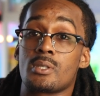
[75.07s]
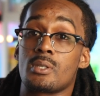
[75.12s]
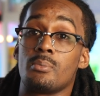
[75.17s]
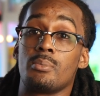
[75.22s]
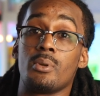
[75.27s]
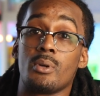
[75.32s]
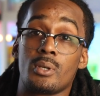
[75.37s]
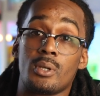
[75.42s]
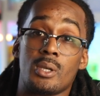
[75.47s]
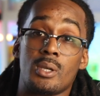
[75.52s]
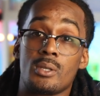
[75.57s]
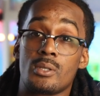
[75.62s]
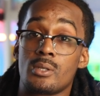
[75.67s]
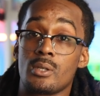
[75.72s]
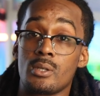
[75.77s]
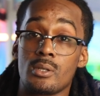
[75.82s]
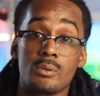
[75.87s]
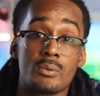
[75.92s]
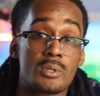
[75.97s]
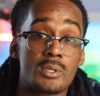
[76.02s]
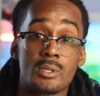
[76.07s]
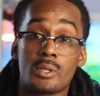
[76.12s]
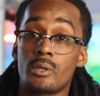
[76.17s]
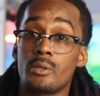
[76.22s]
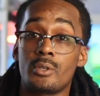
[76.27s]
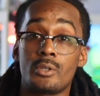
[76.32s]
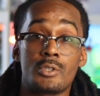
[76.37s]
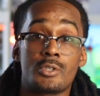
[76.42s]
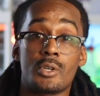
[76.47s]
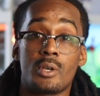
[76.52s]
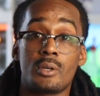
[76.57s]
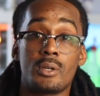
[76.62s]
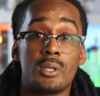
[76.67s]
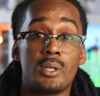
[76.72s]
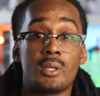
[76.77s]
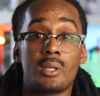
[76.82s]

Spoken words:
to be on a continuous learning journey,